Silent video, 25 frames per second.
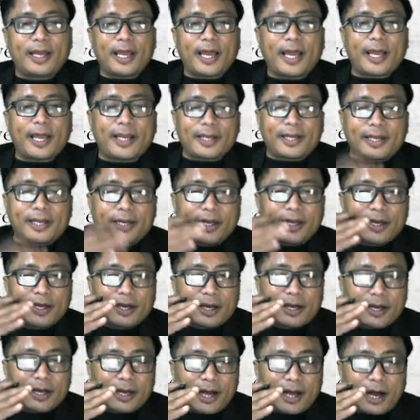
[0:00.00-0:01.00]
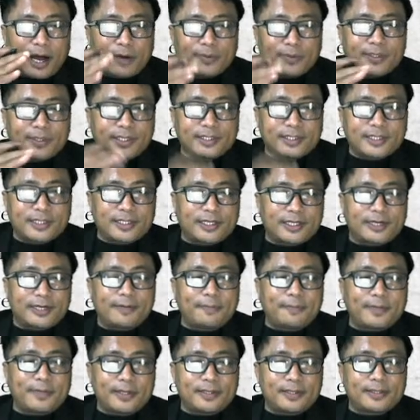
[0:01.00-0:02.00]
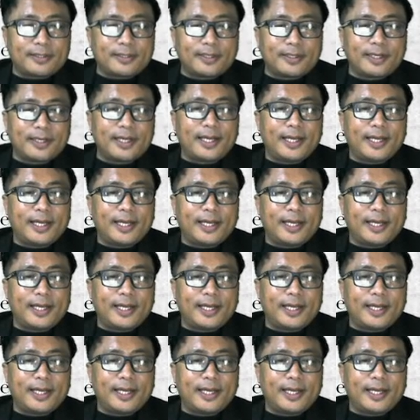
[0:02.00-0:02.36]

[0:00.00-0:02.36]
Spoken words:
And how it is interrupted?